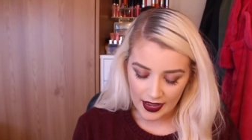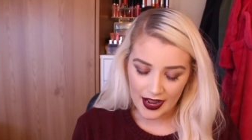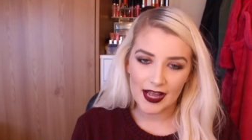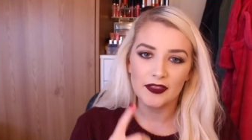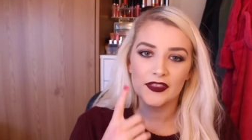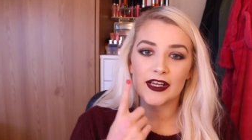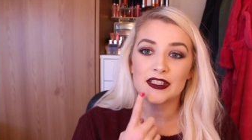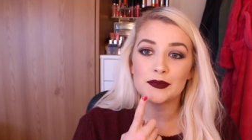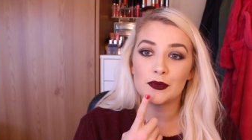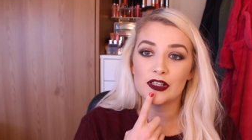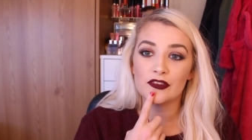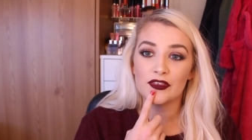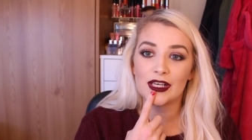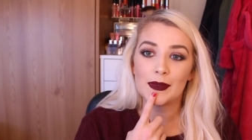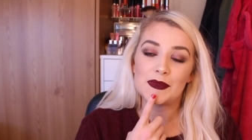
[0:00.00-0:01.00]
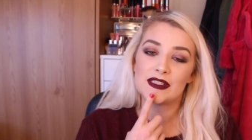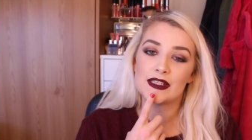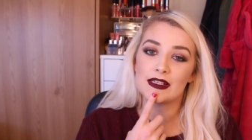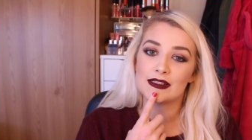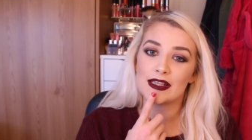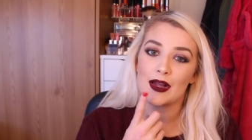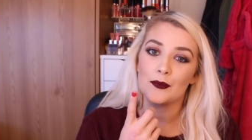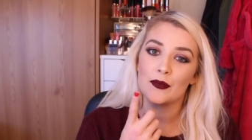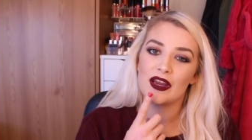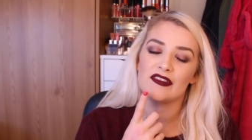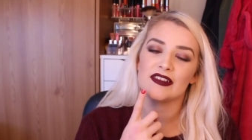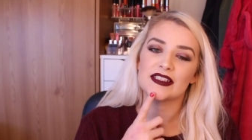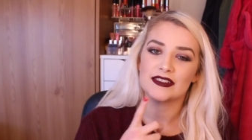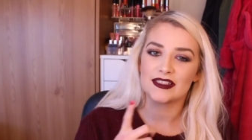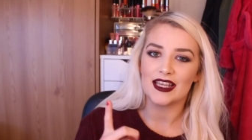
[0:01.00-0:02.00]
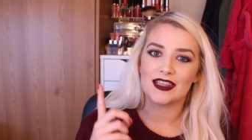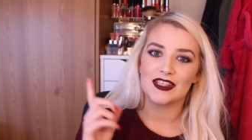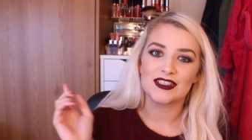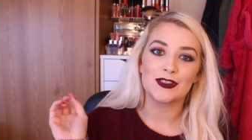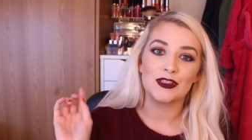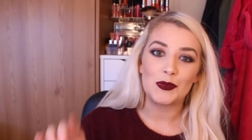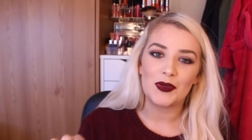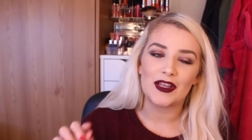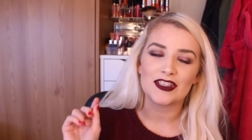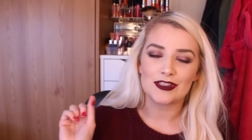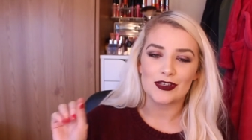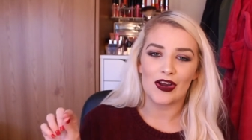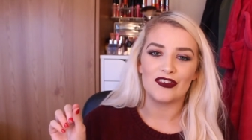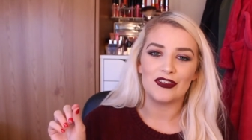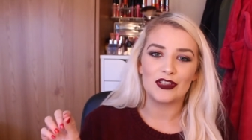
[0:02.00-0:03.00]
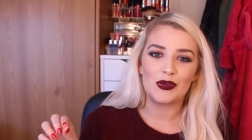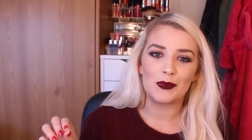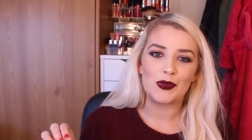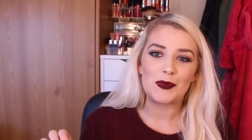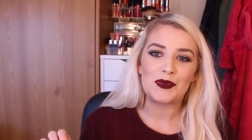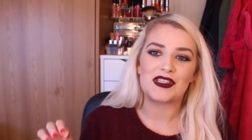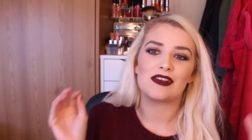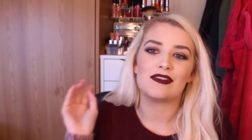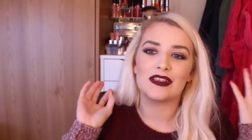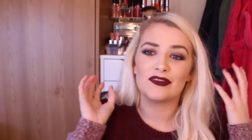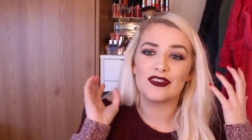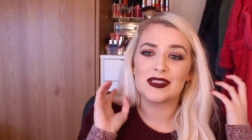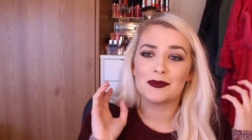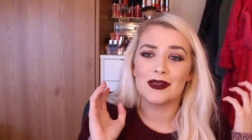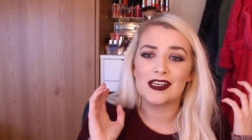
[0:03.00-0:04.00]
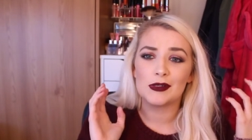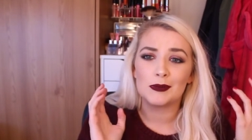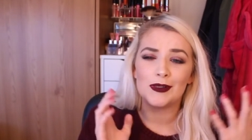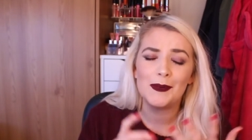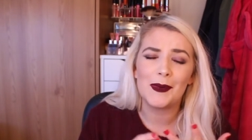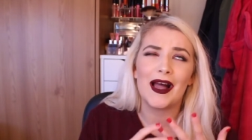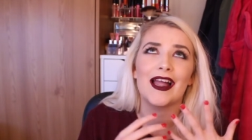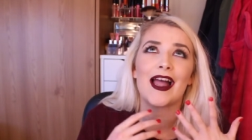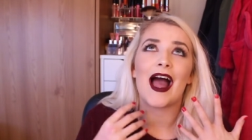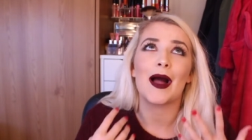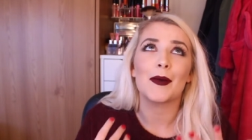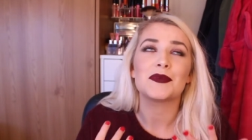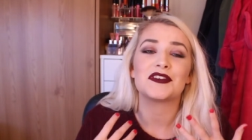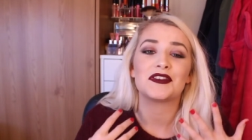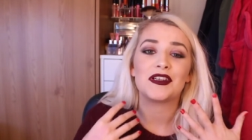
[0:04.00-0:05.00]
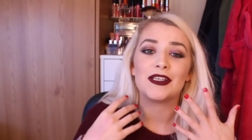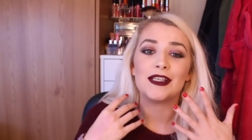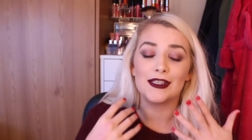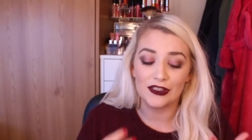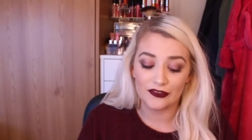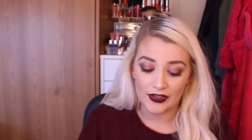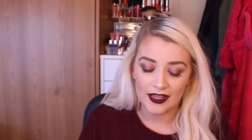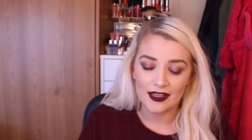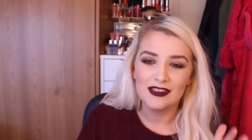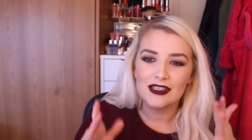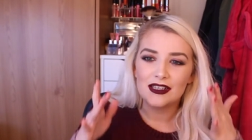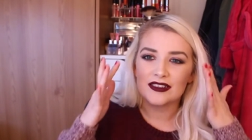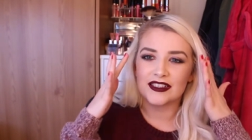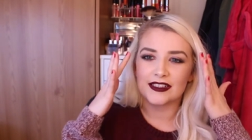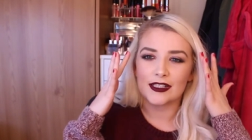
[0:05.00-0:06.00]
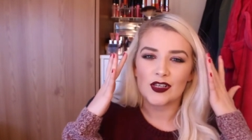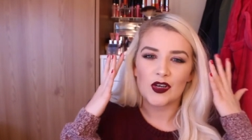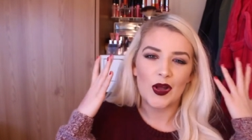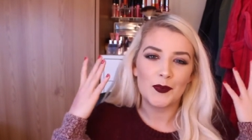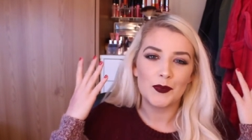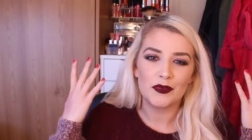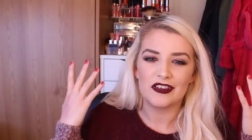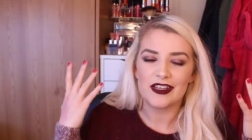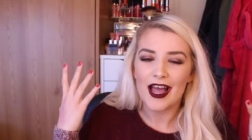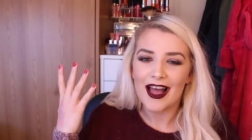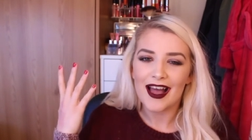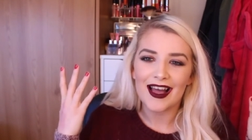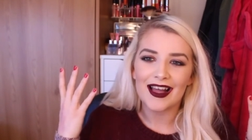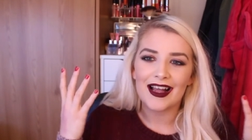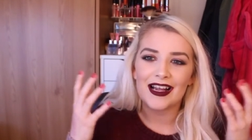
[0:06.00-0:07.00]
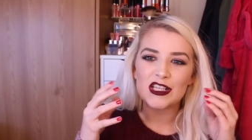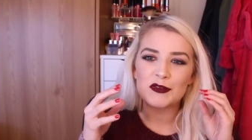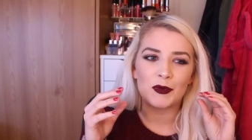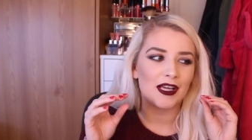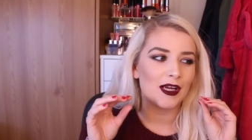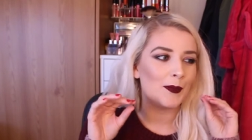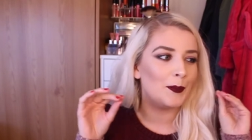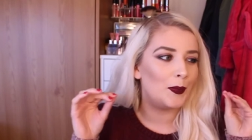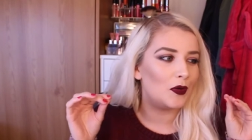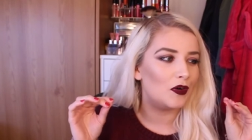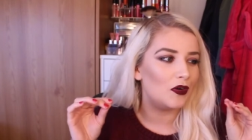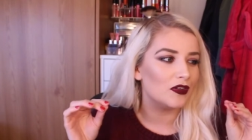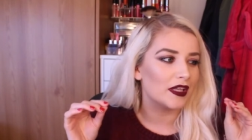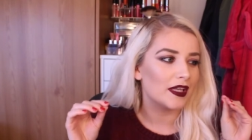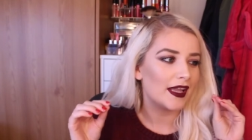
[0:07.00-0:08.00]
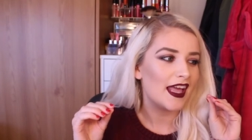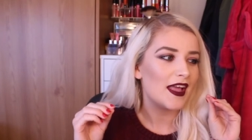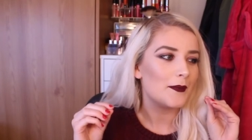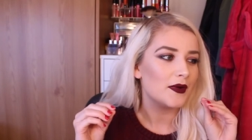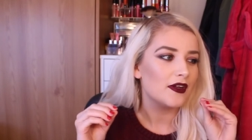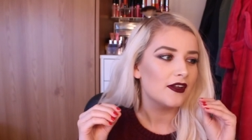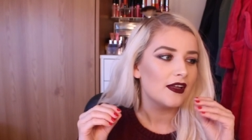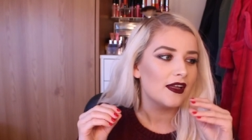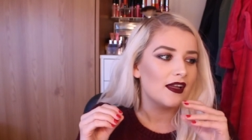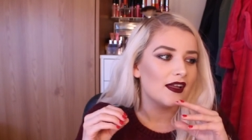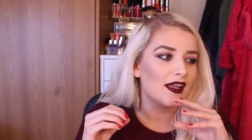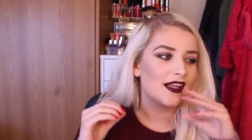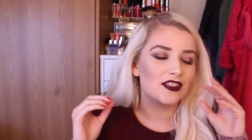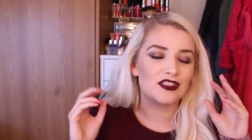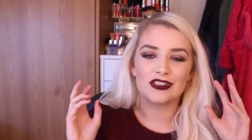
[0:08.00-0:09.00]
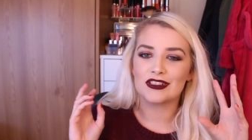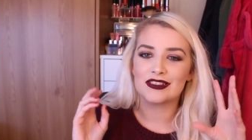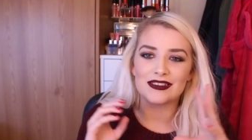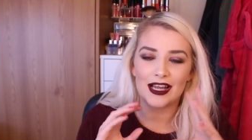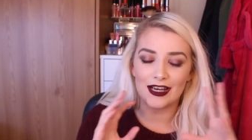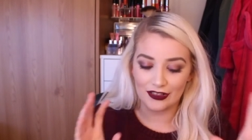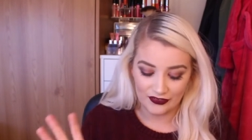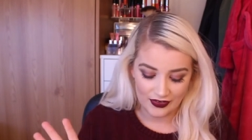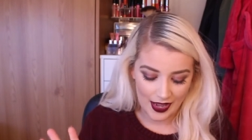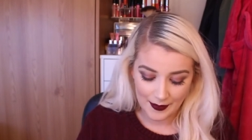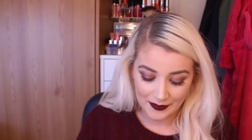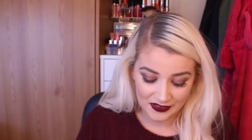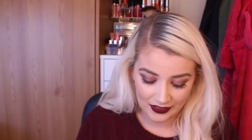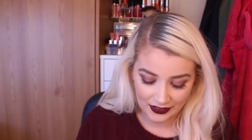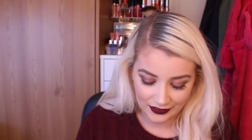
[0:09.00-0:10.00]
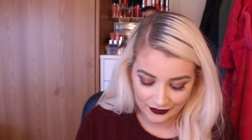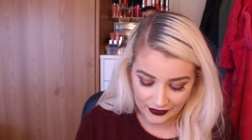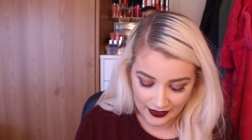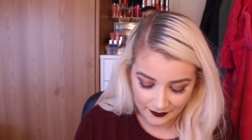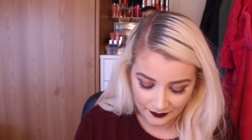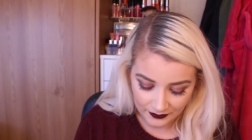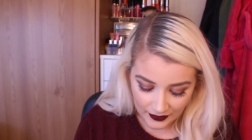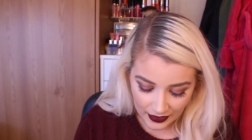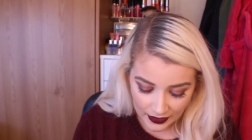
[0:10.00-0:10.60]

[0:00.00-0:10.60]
and that's one of the lipsticks that I'm wearing today. There's going to be a tutorial coming up soon of this makeup look. I absolutely love it. It's like a cranberry eyes, like a bold lip. It's just, I love it, absolutely love it.